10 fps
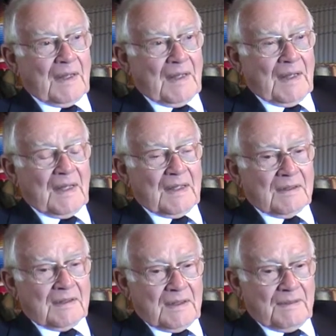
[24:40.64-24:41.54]

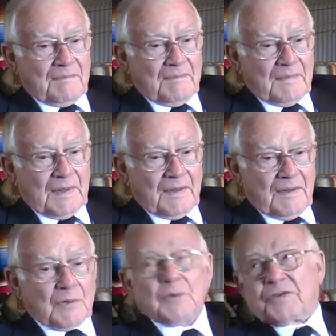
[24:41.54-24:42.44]
And
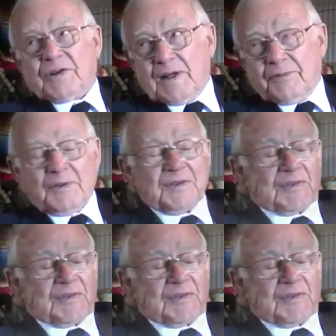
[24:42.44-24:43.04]
of course, the Elephant